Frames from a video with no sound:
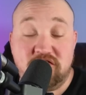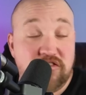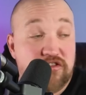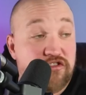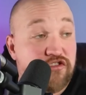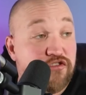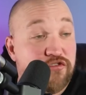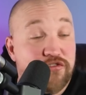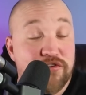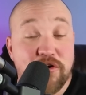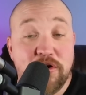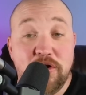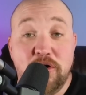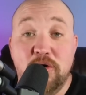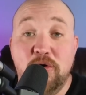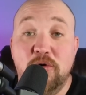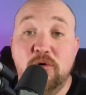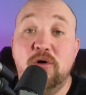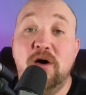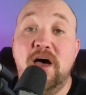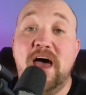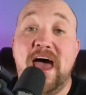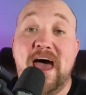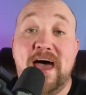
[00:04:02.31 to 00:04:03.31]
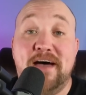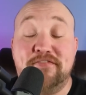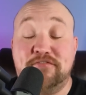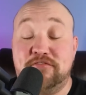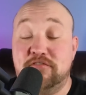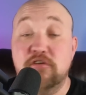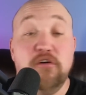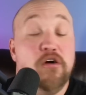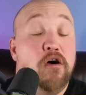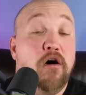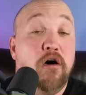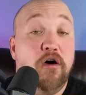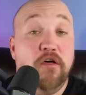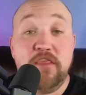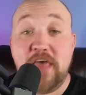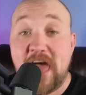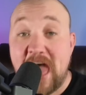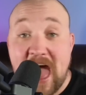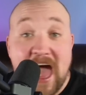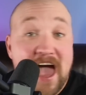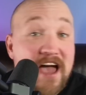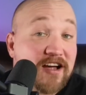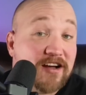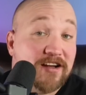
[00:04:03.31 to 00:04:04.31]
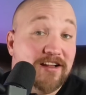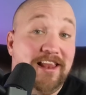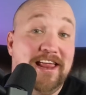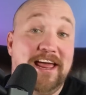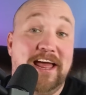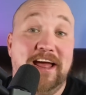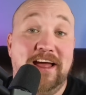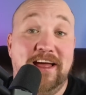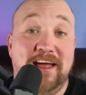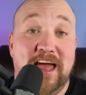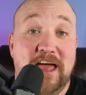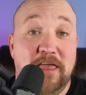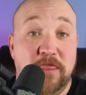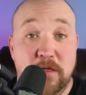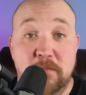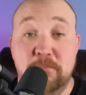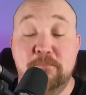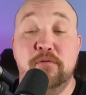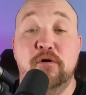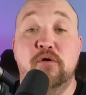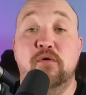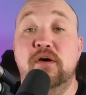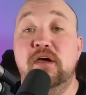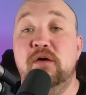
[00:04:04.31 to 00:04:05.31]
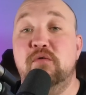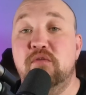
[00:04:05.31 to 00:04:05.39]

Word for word: Trudeau, after all the heckling and the booing,